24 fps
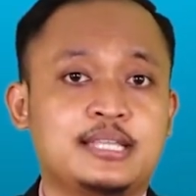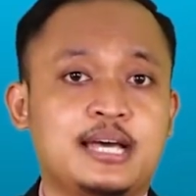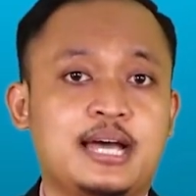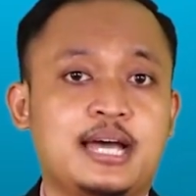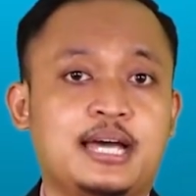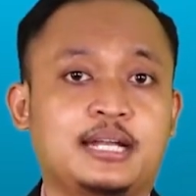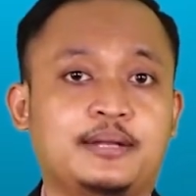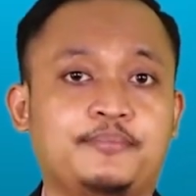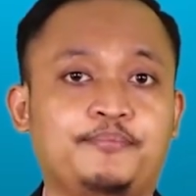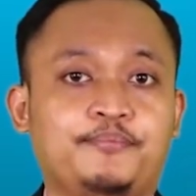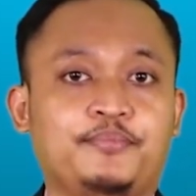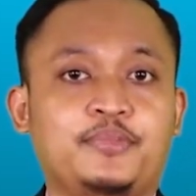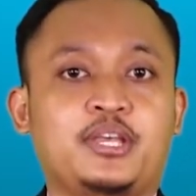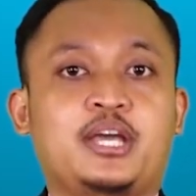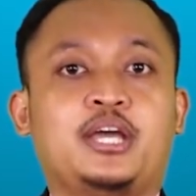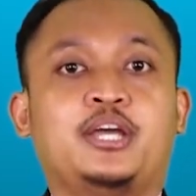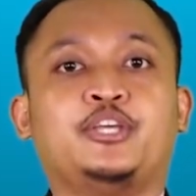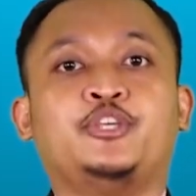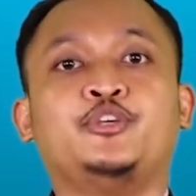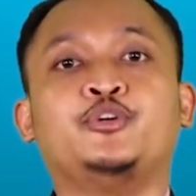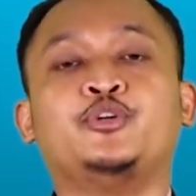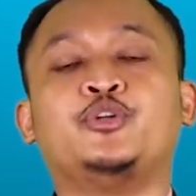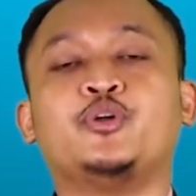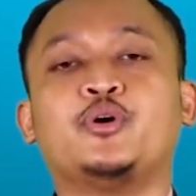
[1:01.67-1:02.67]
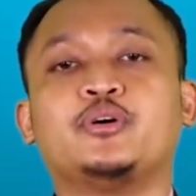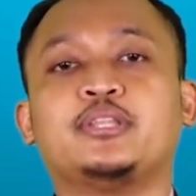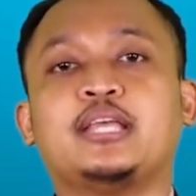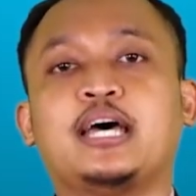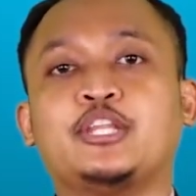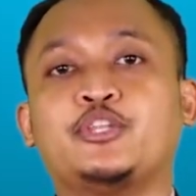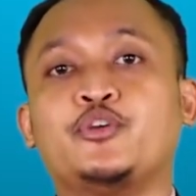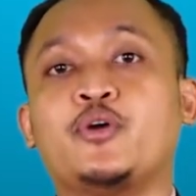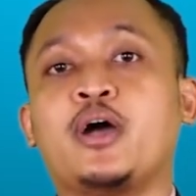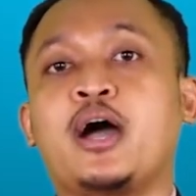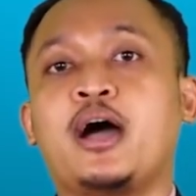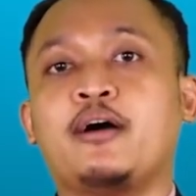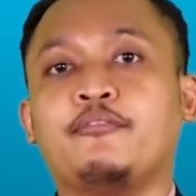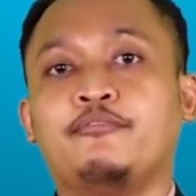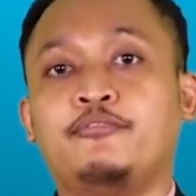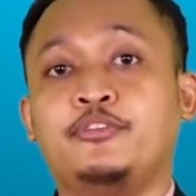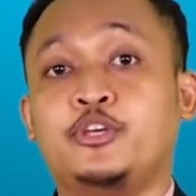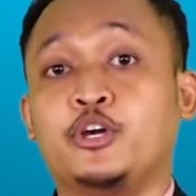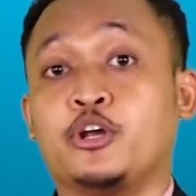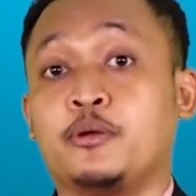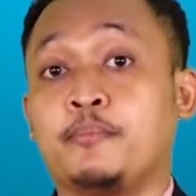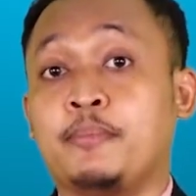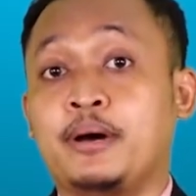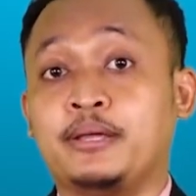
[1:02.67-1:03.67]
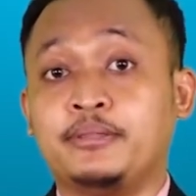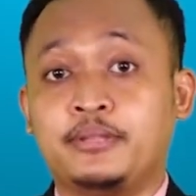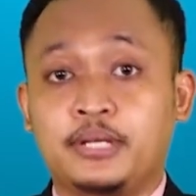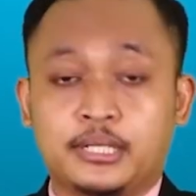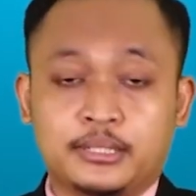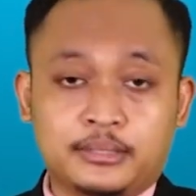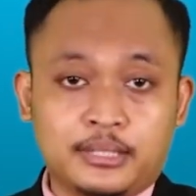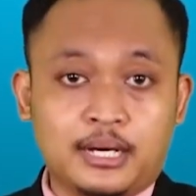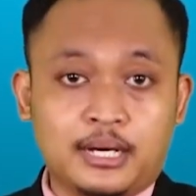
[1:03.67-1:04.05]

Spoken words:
that you know that you have your mother